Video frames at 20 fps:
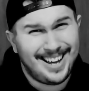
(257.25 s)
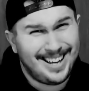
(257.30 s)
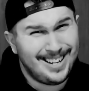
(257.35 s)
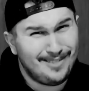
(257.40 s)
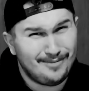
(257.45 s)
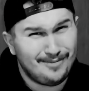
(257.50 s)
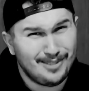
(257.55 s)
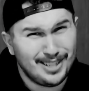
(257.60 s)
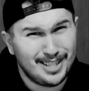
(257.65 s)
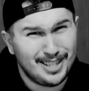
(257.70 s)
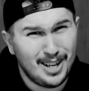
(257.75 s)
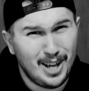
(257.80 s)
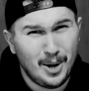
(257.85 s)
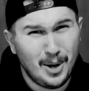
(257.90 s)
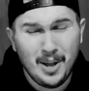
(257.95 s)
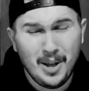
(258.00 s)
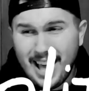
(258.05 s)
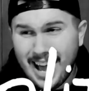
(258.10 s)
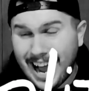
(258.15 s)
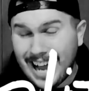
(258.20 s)
I don't really
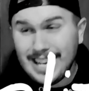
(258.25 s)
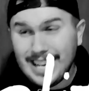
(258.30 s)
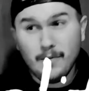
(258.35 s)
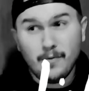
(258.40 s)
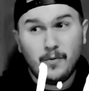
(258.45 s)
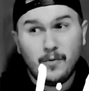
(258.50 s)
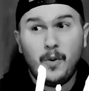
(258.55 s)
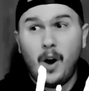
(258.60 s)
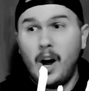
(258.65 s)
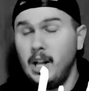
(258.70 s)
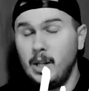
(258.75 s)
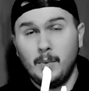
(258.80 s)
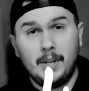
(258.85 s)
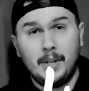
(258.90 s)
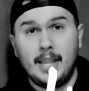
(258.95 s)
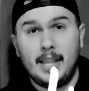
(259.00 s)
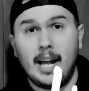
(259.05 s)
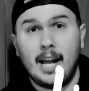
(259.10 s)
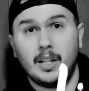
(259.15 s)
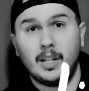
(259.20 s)
know. I didn't follow it
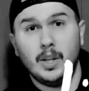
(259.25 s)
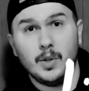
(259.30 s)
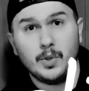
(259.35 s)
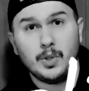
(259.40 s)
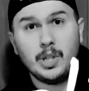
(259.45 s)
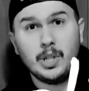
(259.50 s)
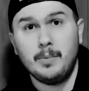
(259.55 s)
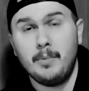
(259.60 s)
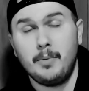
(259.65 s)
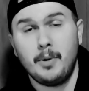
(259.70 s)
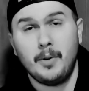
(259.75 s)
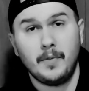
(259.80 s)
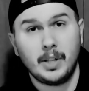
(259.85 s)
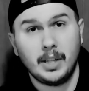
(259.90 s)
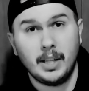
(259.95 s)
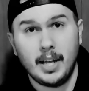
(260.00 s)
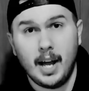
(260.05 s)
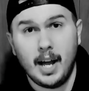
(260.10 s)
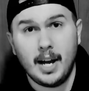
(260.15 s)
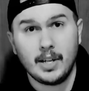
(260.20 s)
that closely, to be
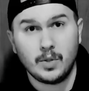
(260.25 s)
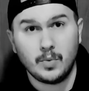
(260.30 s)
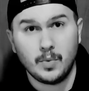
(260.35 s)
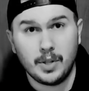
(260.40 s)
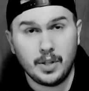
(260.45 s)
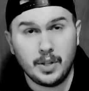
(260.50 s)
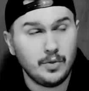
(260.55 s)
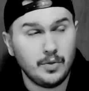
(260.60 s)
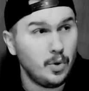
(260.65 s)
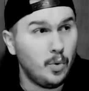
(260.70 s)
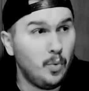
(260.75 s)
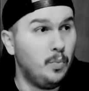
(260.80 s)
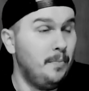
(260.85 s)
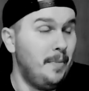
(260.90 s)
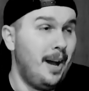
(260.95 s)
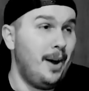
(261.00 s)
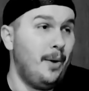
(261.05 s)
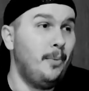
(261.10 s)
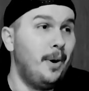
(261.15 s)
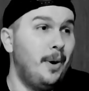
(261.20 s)
perfectly honest with you. So,
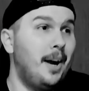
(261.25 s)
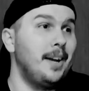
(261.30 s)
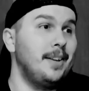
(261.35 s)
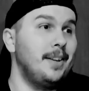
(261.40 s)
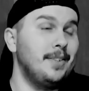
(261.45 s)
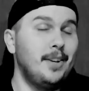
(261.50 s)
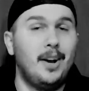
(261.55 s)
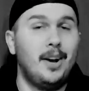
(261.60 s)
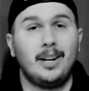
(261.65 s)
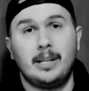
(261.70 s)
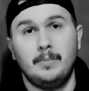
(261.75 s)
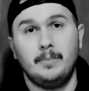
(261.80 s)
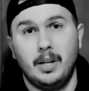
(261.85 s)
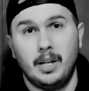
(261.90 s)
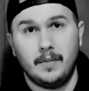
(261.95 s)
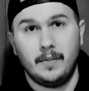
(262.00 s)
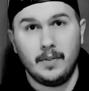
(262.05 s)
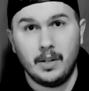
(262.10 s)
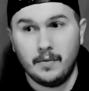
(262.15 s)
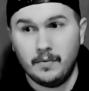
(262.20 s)
Matt, why are you talking about
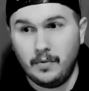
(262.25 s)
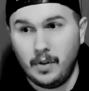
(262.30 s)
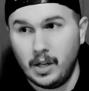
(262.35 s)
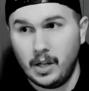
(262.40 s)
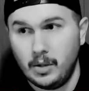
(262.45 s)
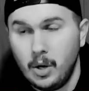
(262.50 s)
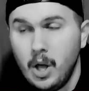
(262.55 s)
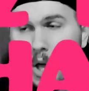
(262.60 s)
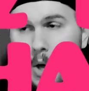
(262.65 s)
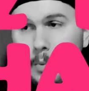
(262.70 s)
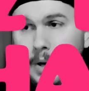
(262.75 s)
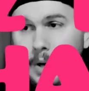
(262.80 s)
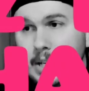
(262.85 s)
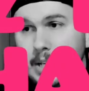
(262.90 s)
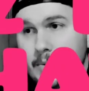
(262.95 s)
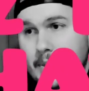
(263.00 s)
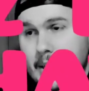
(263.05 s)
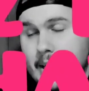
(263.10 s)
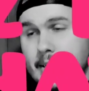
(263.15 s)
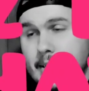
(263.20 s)
it if you didn't follow? Well, I
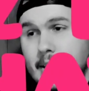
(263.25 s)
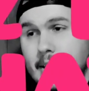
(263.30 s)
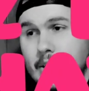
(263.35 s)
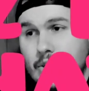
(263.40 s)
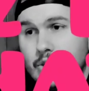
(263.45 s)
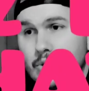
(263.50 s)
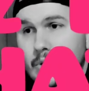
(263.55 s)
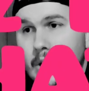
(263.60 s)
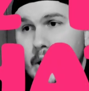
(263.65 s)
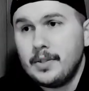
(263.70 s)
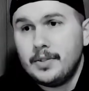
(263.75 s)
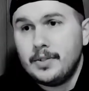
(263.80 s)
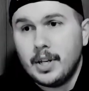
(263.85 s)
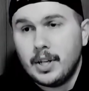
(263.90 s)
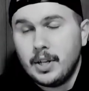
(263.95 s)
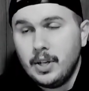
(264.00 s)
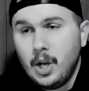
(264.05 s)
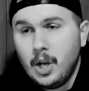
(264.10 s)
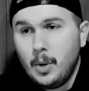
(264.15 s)
do think it's interesting.